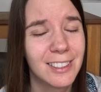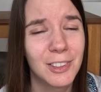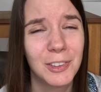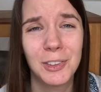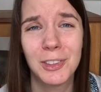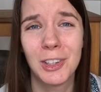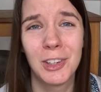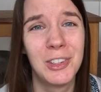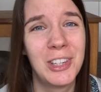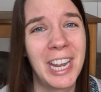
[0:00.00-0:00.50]

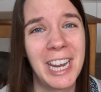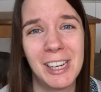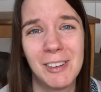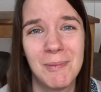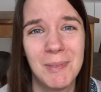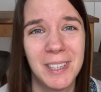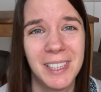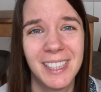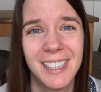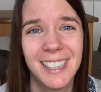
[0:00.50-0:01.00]
No, don't
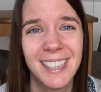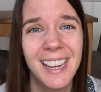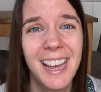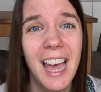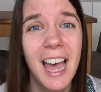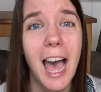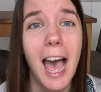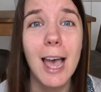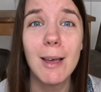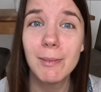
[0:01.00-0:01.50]
hate me.
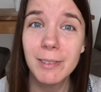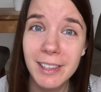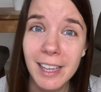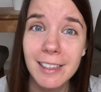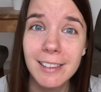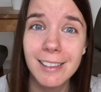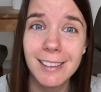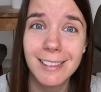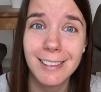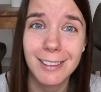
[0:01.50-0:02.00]
I'm
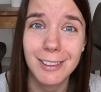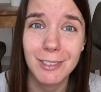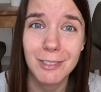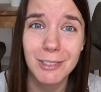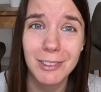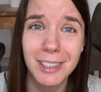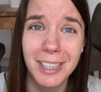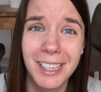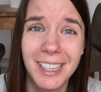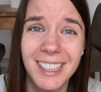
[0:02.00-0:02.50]

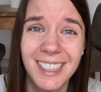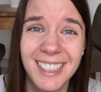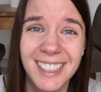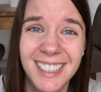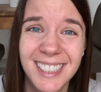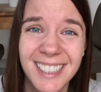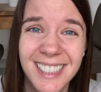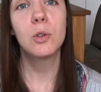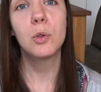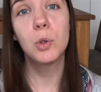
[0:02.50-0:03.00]
sensitive!
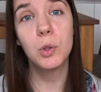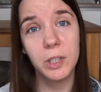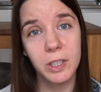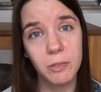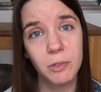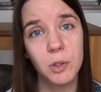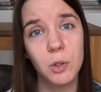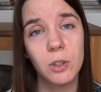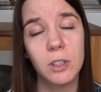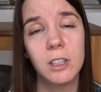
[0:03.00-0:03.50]
So to
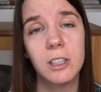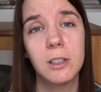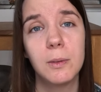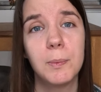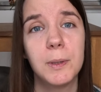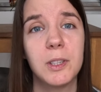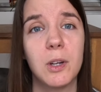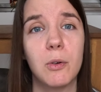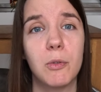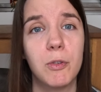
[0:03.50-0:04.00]
give you a little
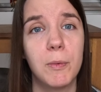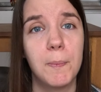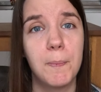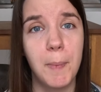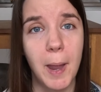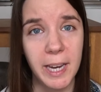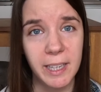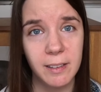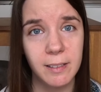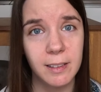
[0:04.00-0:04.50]
bit of a
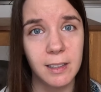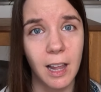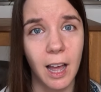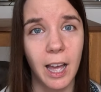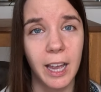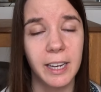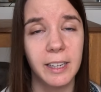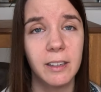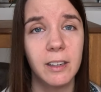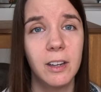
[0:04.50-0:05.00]

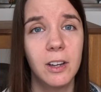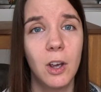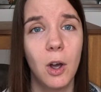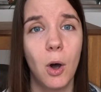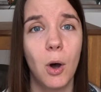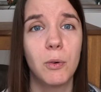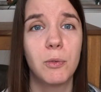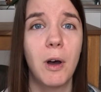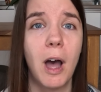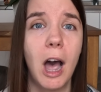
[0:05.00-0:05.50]
baseline
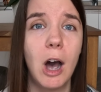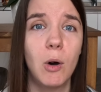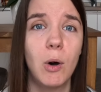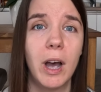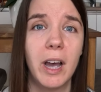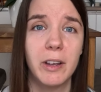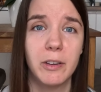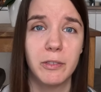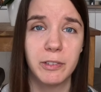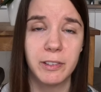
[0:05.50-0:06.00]
of how
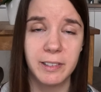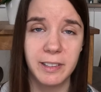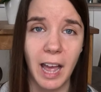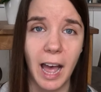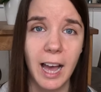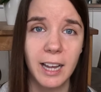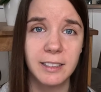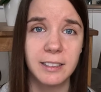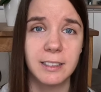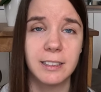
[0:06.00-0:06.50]
I have
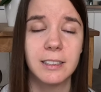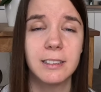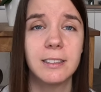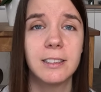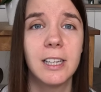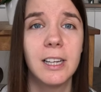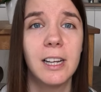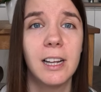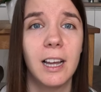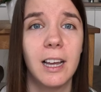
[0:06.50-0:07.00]
started,
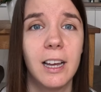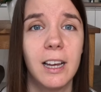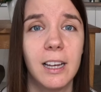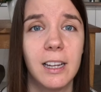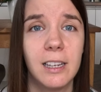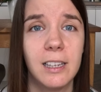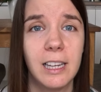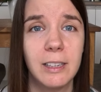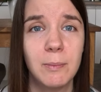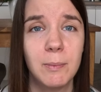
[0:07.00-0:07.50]

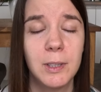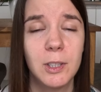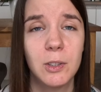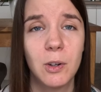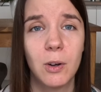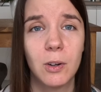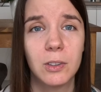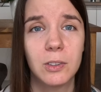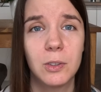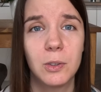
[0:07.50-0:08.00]
let me
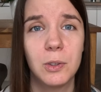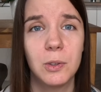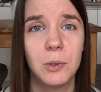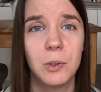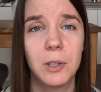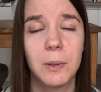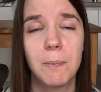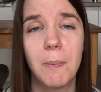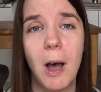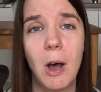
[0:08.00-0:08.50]
talk to
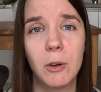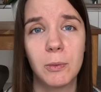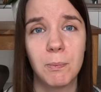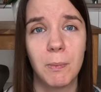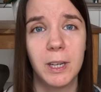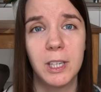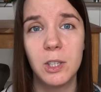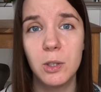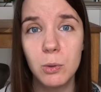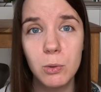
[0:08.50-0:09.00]
you about
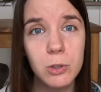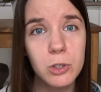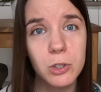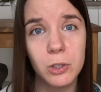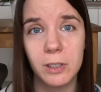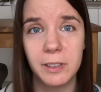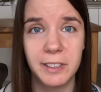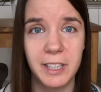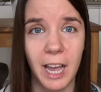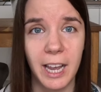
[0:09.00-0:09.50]
my
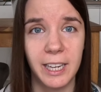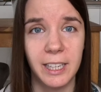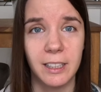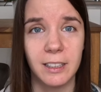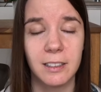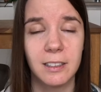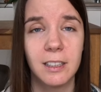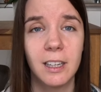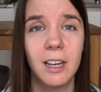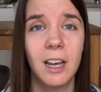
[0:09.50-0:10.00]
usual
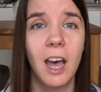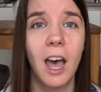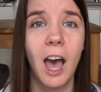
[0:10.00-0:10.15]
diet.